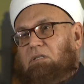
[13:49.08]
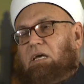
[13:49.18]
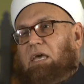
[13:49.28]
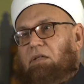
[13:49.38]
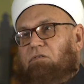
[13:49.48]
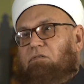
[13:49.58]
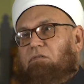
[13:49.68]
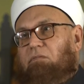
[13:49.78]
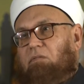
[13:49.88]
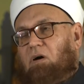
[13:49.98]
gates
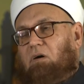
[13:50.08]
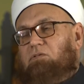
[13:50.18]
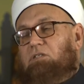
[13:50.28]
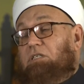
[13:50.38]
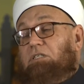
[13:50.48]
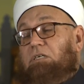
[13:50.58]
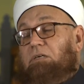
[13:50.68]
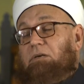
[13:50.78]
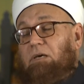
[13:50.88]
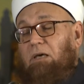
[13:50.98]
of the
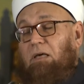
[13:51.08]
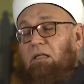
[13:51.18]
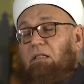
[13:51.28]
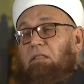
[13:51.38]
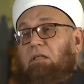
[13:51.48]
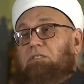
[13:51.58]
city, they